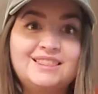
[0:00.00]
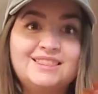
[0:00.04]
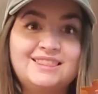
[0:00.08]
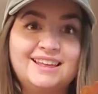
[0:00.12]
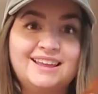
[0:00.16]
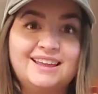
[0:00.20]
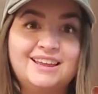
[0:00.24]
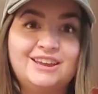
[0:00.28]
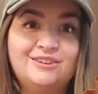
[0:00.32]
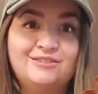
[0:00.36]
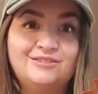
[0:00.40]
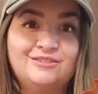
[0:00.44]

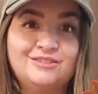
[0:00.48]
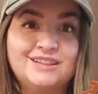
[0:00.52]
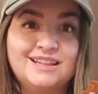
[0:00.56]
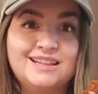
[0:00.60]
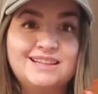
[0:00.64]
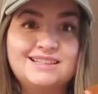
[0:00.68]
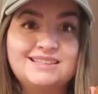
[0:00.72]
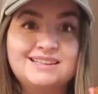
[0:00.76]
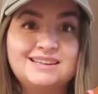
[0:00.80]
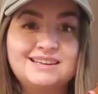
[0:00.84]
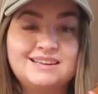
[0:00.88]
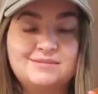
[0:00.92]
thank you for this.
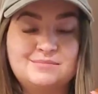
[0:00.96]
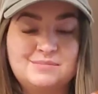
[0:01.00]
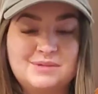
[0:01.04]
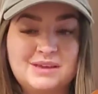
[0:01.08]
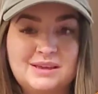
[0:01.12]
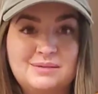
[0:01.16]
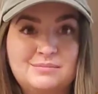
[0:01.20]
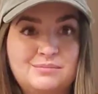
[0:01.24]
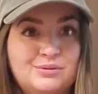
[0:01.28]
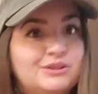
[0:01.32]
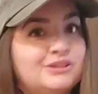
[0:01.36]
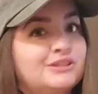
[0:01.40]
It is being
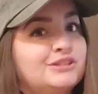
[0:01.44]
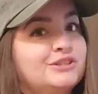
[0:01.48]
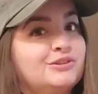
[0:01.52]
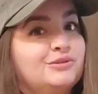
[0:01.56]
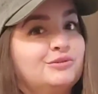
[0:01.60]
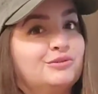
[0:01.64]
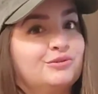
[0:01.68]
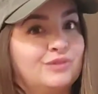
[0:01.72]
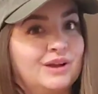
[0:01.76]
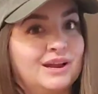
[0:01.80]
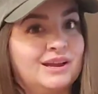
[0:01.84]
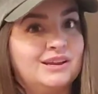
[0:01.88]
put to
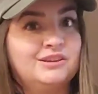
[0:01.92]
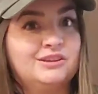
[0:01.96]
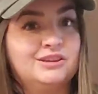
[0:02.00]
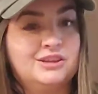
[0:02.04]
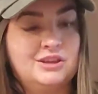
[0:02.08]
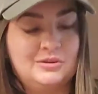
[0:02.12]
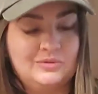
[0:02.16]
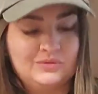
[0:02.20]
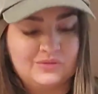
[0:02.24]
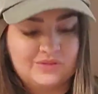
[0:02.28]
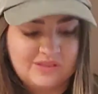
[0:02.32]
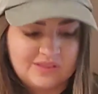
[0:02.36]
great
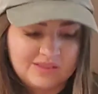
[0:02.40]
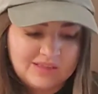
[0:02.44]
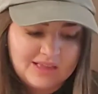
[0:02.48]
use.